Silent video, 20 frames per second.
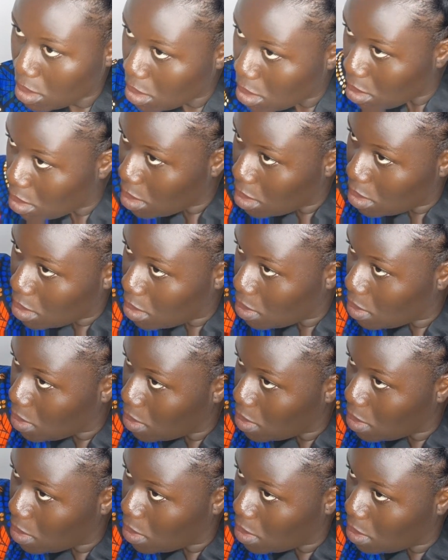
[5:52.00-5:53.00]
go ahead
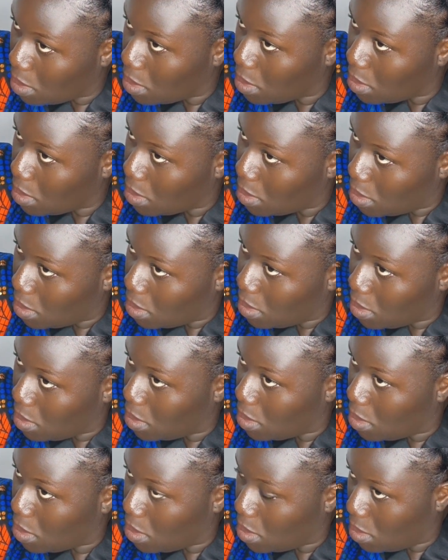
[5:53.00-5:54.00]
and click on it,
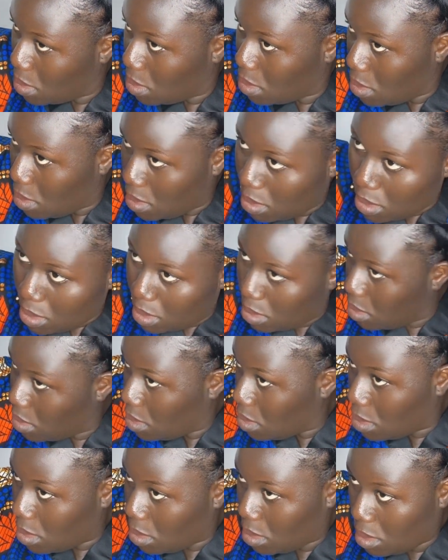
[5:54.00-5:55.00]
and also turn
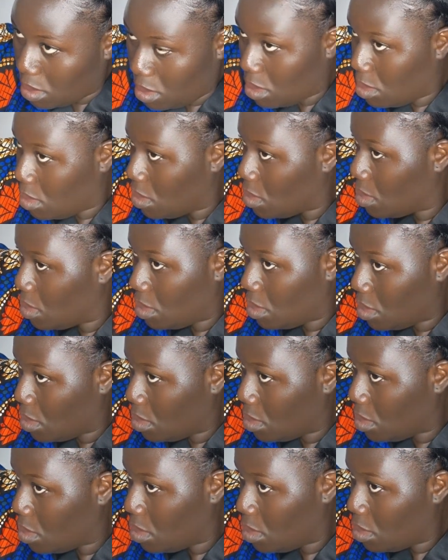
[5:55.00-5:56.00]
on your bell
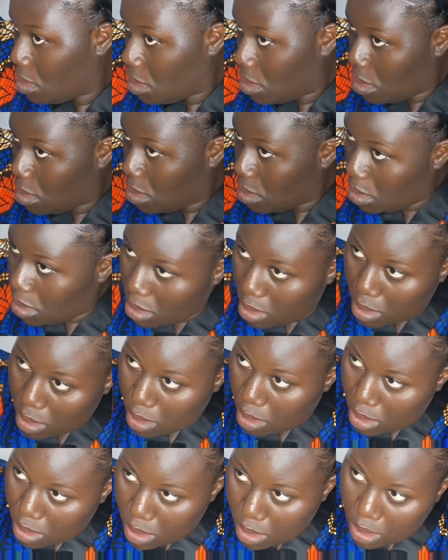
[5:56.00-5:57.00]
notification so you don't miss
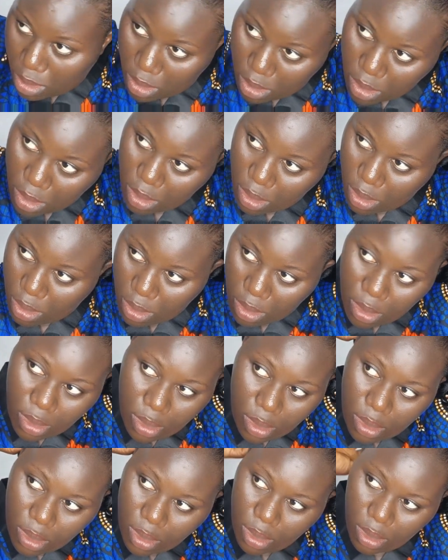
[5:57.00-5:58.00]
any time I
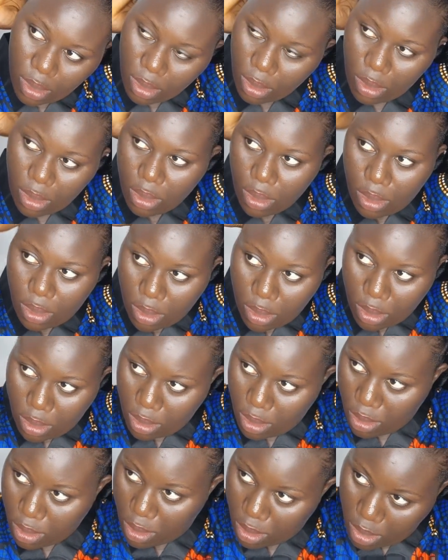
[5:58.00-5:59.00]
upload a
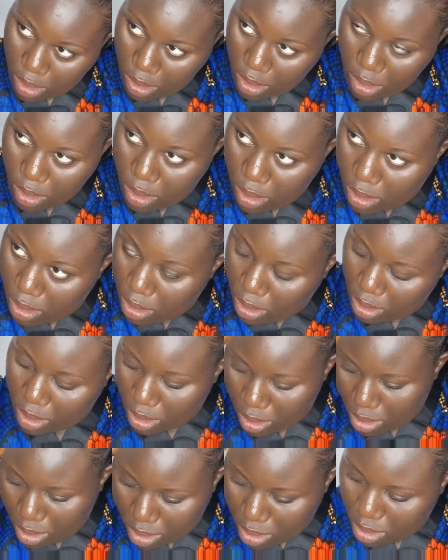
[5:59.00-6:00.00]
new video.
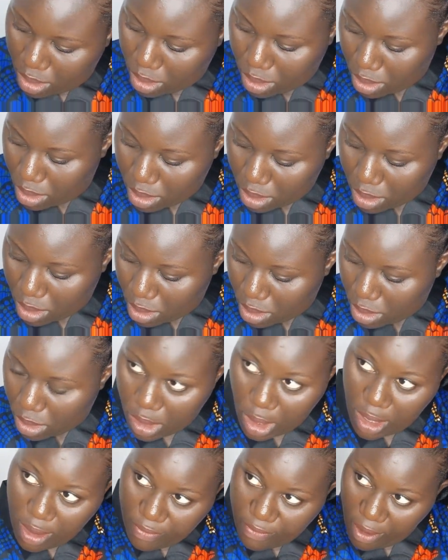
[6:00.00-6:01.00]
I hope you
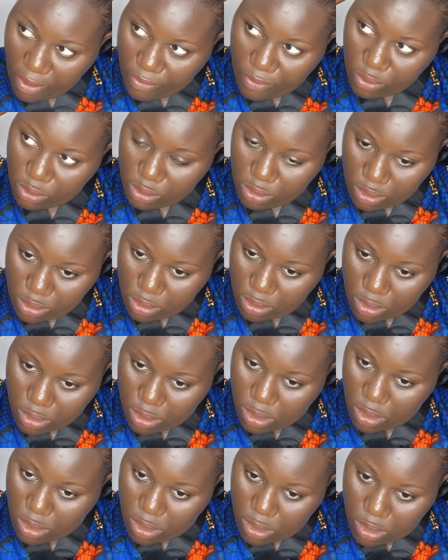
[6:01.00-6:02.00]
guys are enjoying
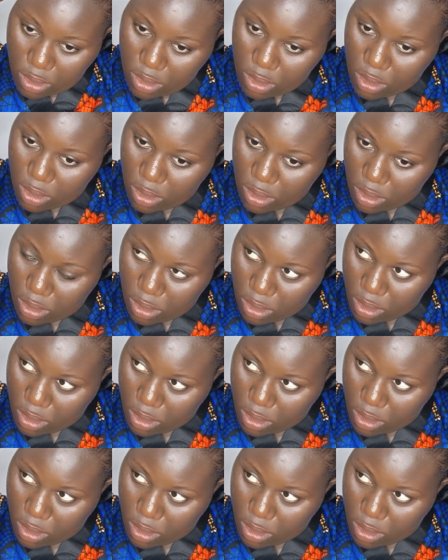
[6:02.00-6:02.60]
the video, and